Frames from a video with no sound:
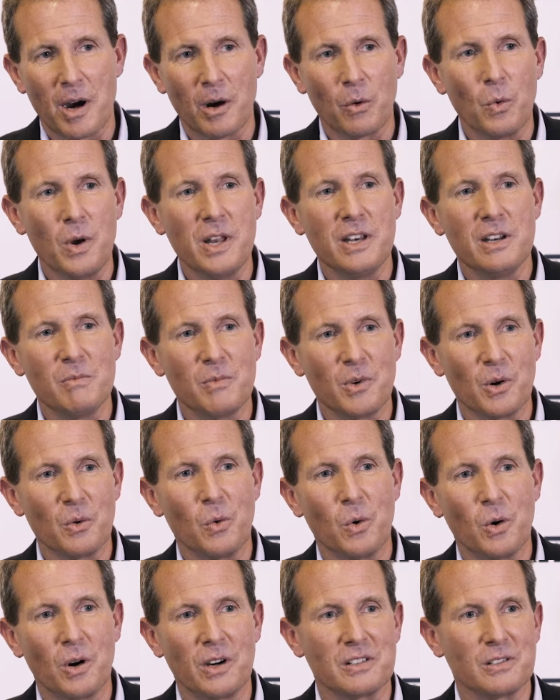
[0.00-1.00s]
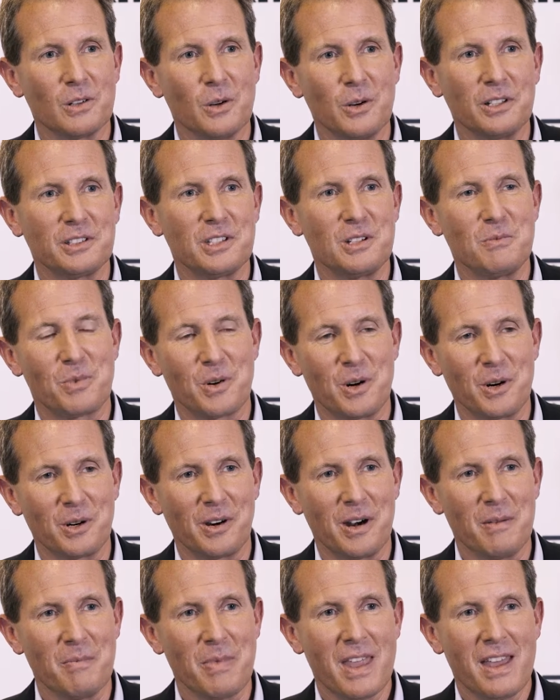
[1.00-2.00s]
Our Wyndham Rewards loyalty
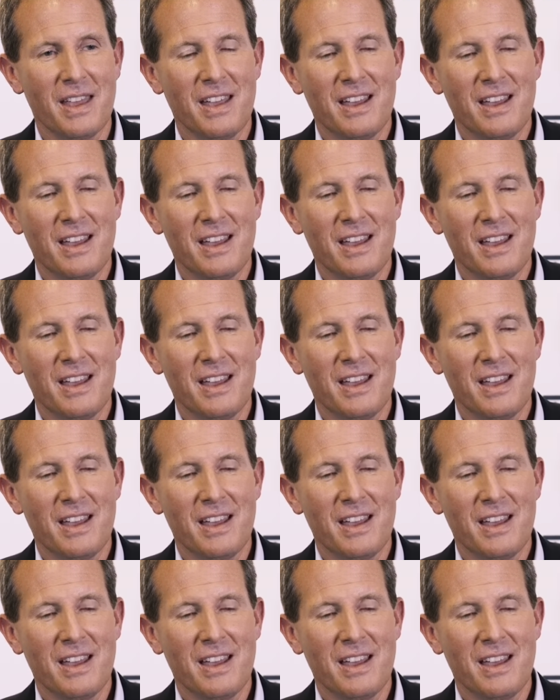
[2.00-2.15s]
program